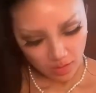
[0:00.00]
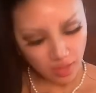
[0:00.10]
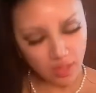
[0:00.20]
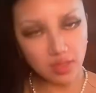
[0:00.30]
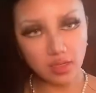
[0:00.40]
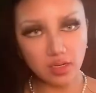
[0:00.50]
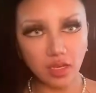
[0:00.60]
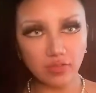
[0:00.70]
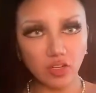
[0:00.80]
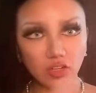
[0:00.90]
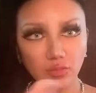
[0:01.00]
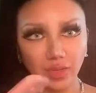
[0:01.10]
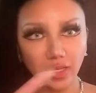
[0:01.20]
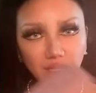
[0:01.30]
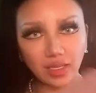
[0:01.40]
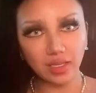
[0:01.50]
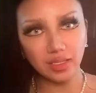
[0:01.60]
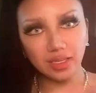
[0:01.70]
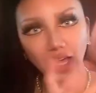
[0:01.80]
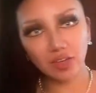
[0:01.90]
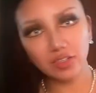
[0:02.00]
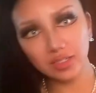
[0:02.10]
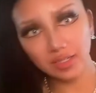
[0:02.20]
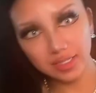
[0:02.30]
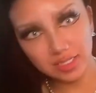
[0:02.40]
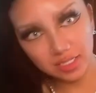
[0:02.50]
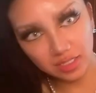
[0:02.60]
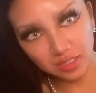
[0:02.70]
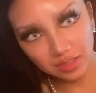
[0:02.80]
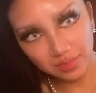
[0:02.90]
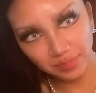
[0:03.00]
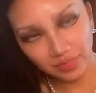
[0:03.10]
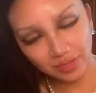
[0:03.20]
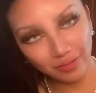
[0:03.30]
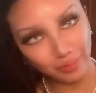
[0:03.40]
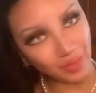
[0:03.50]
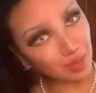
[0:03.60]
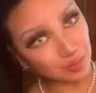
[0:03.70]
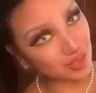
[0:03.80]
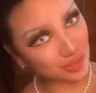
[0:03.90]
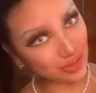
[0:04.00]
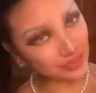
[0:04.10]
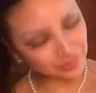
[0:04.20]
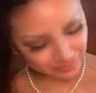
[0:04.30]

And then I've got my calculator from Amazon.